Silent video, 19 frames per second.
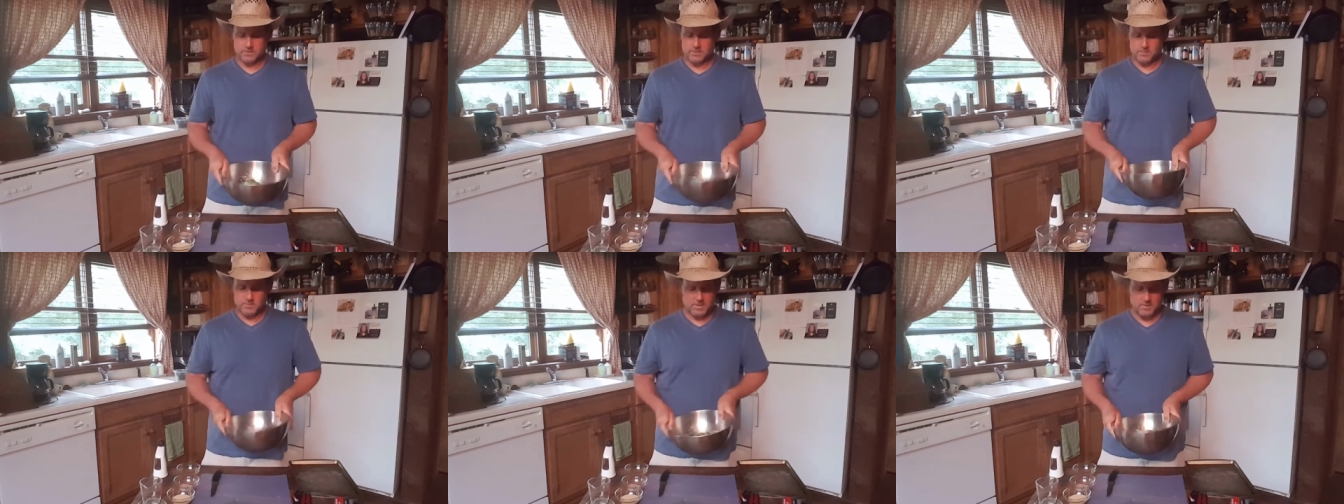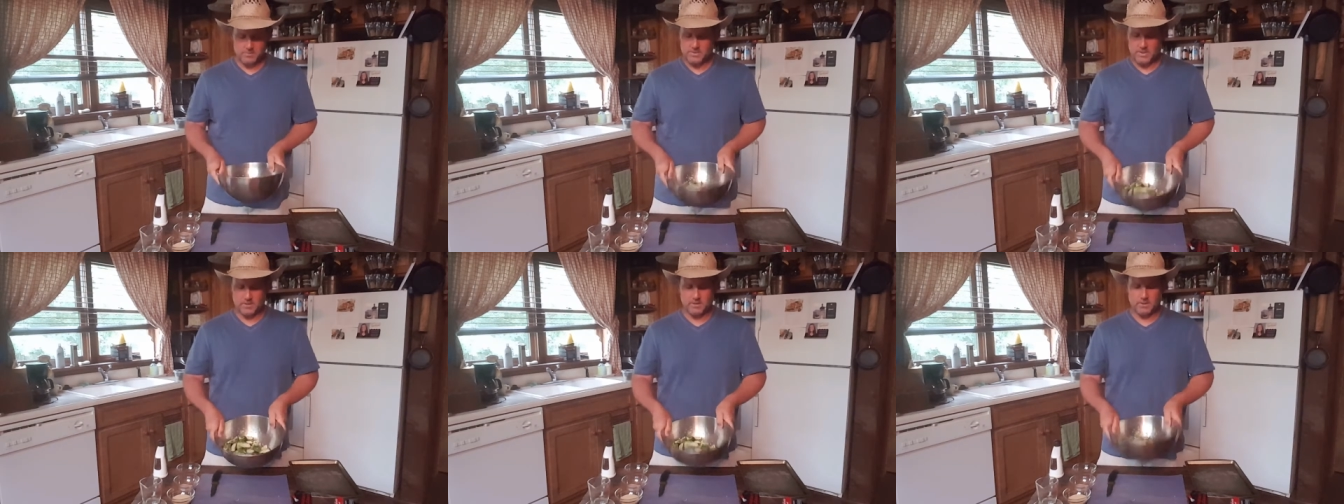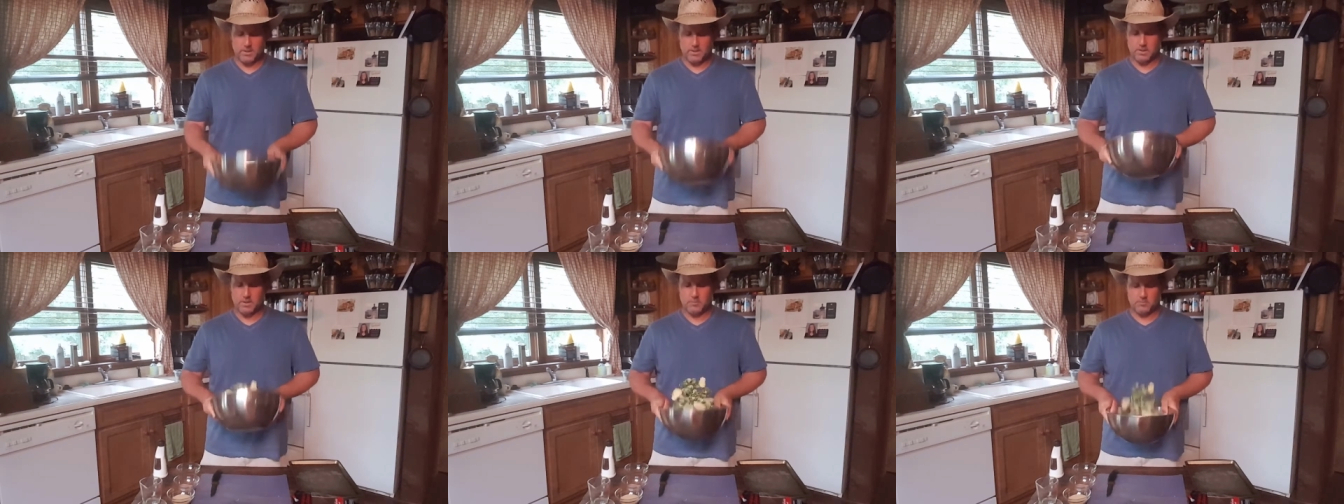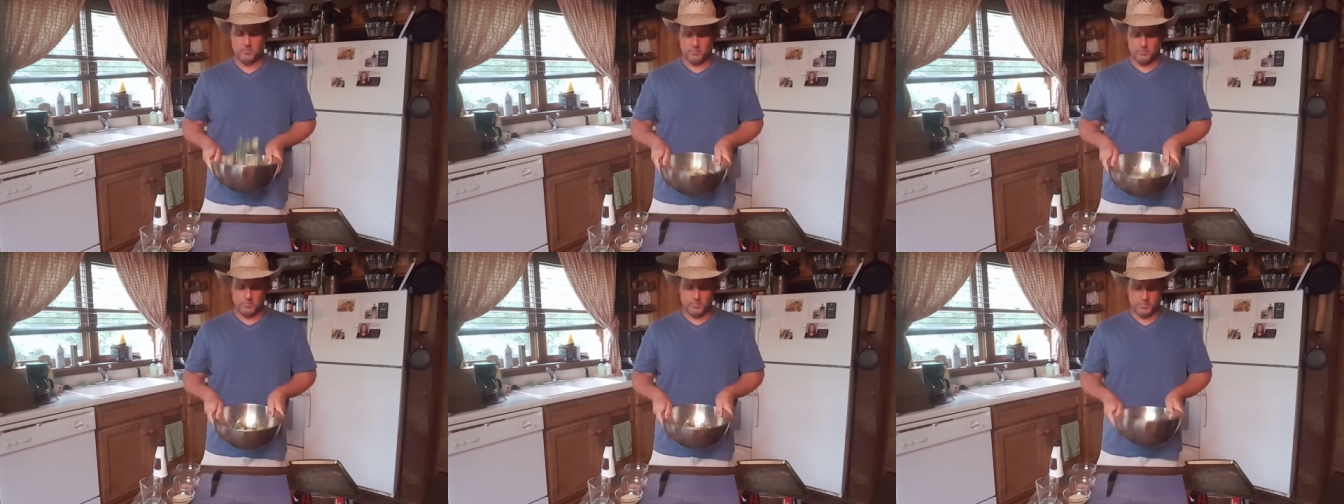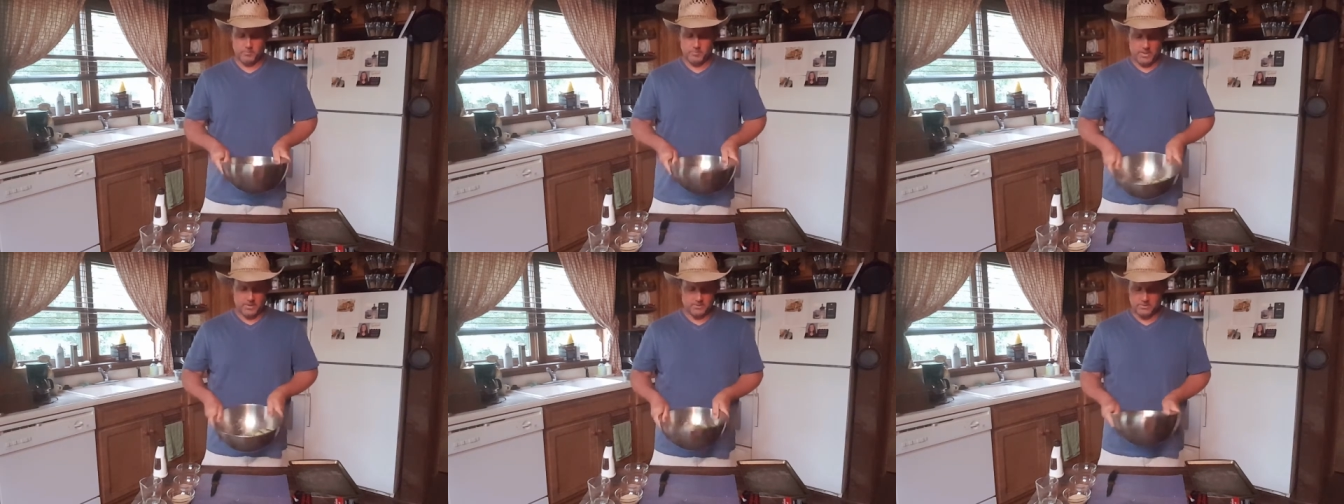sometimes I think
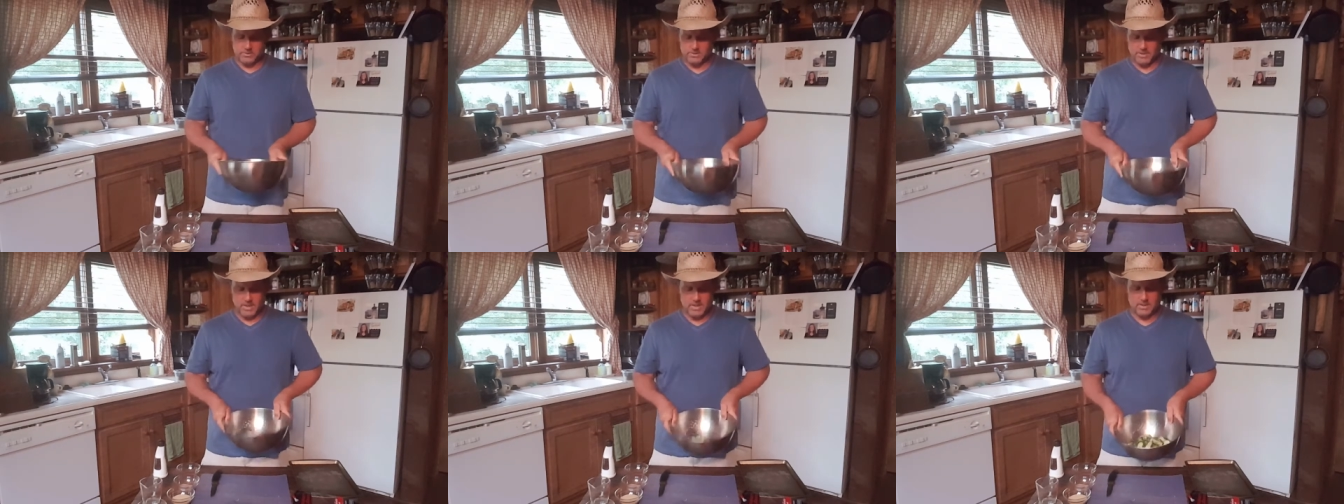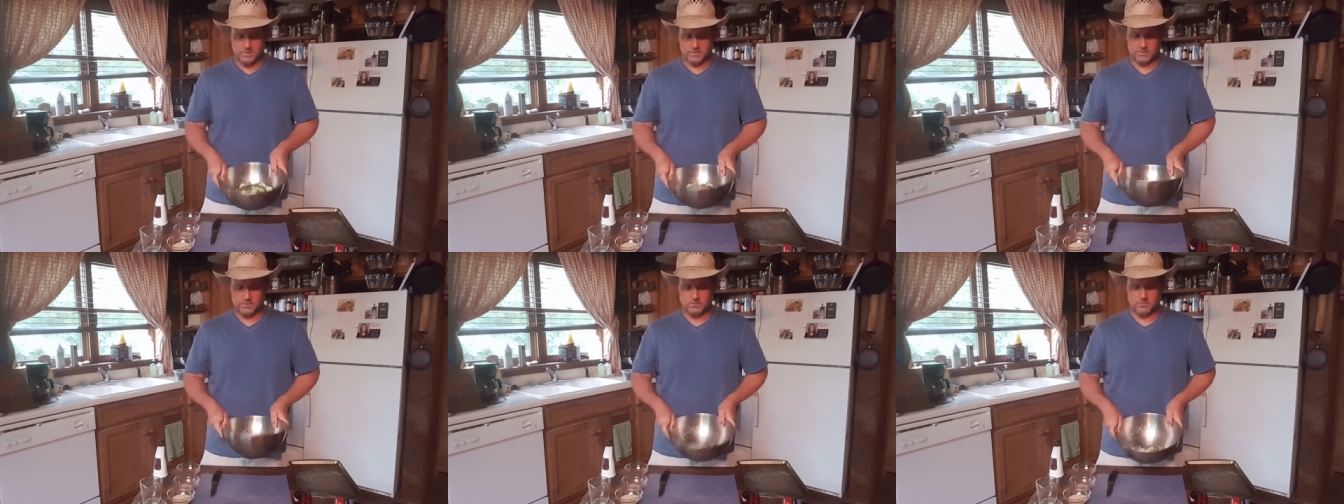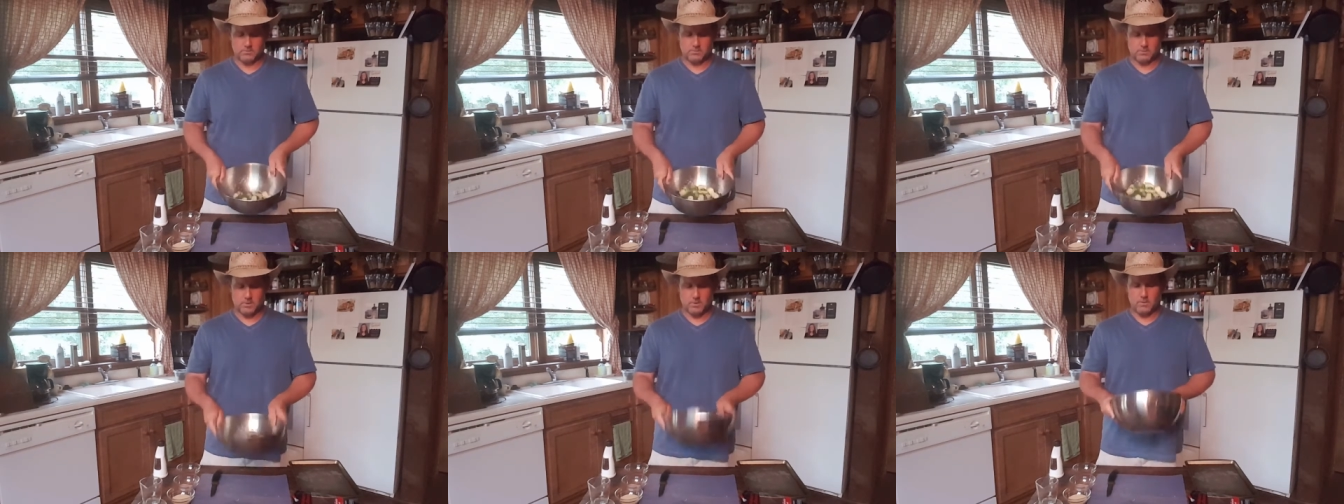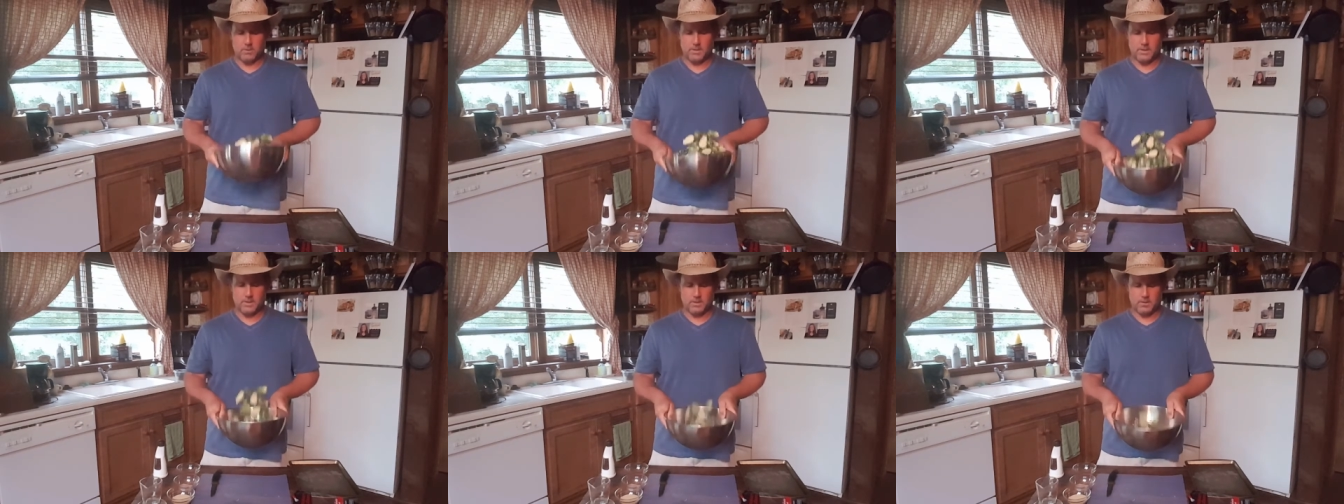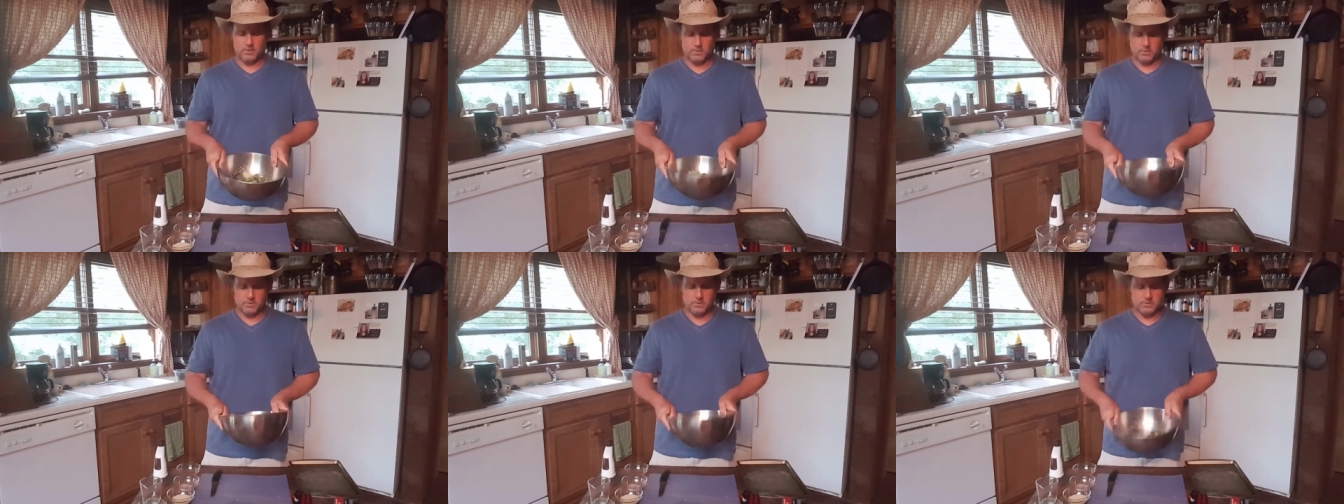and steaks and all that
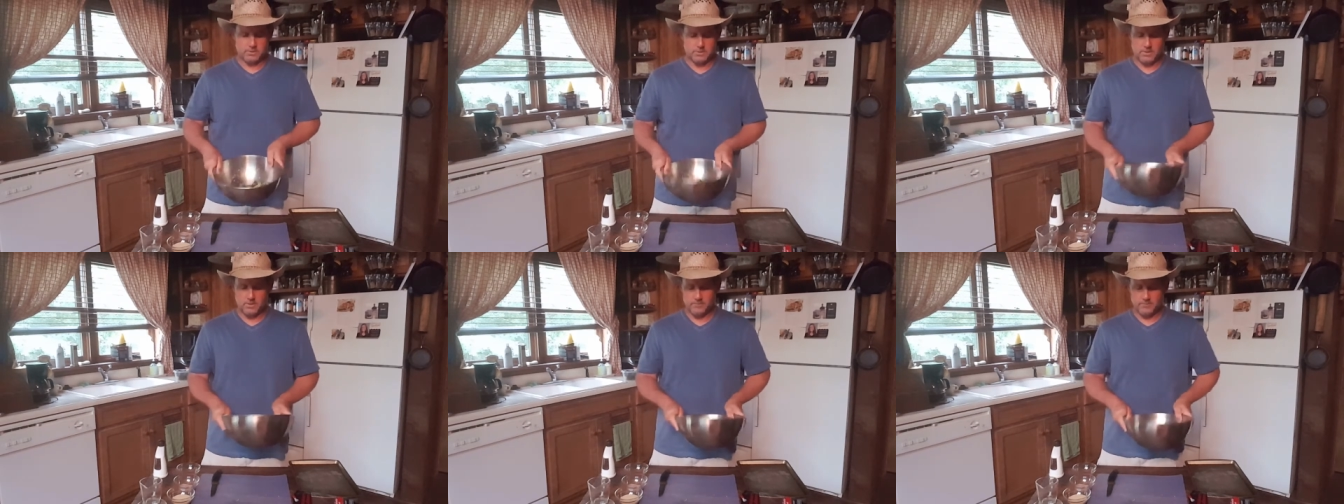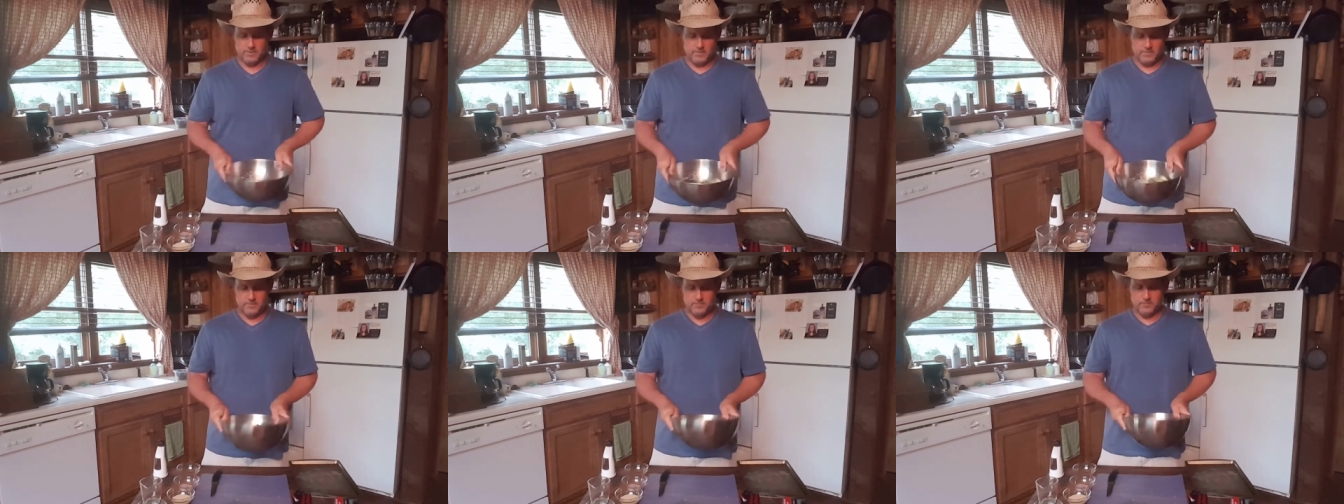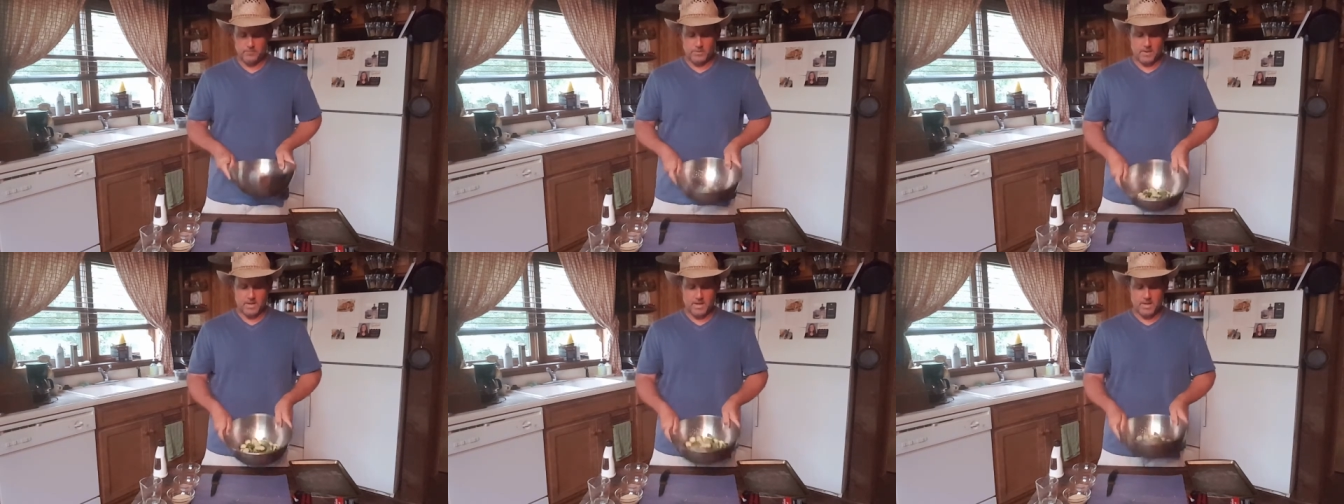other good stuff,